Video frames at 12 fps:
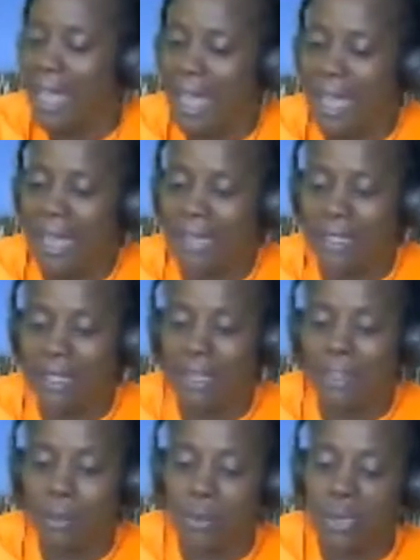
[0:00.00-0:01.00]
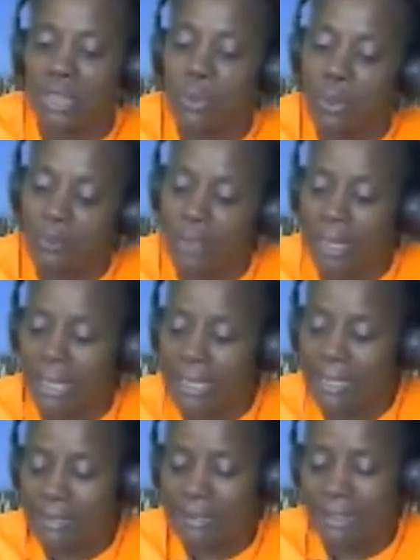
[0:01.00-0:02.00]
And the rich graveyard
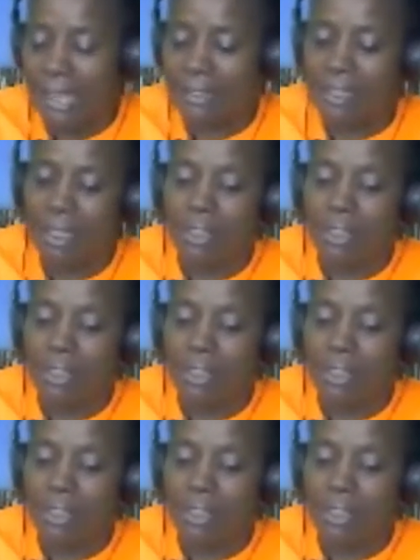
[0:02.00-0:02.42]
is not